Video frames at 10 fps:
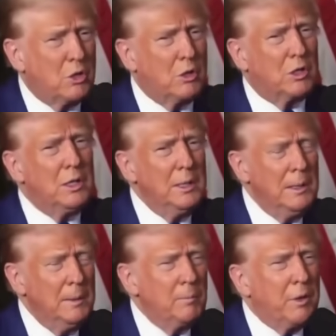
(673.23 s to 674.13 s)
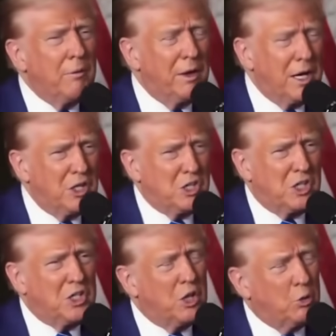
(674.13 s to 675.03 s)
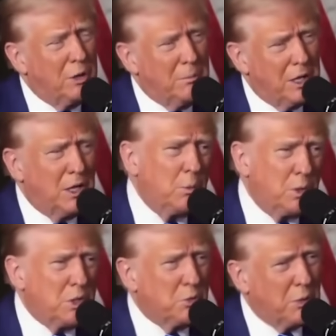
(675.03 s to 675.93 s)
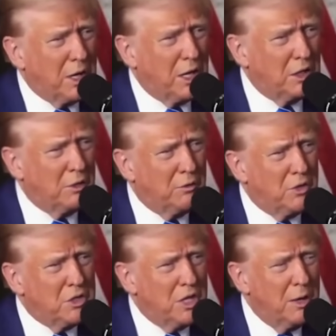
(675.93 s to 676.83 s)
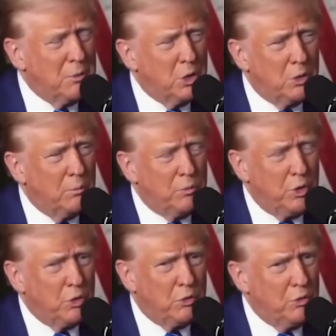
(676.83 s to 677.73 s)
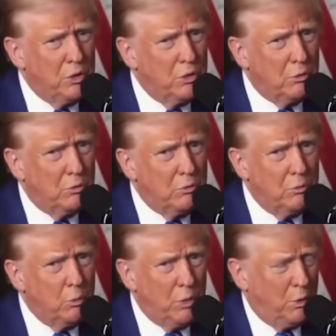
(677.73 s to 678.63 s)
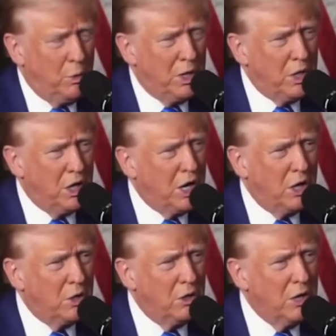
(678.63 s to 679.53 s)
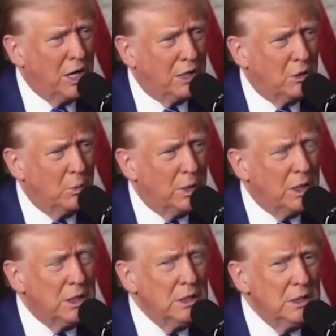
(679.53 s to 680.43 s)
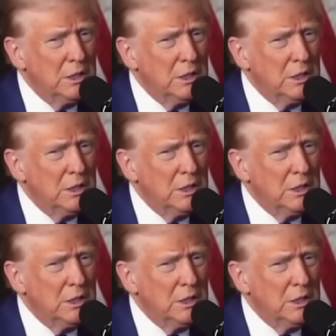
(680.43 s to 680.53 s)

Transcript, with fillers: told if I got 63 million, which is what I got the first time, you you you would win. You can't not win.